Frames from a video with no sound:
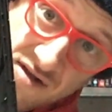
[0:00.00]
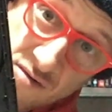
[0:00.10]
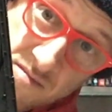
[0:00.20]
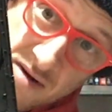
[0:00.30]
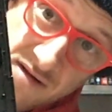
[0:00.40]
You've
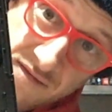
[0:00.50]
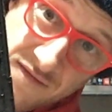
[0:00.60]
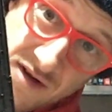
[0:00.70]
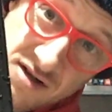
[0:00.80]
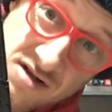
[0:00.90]
got both
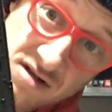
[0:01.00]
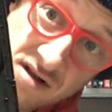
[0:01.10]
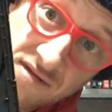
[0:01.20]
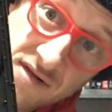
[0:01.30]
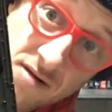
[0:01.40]
versions of
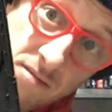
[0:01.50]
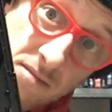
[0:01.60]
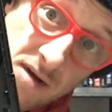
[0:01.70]
the film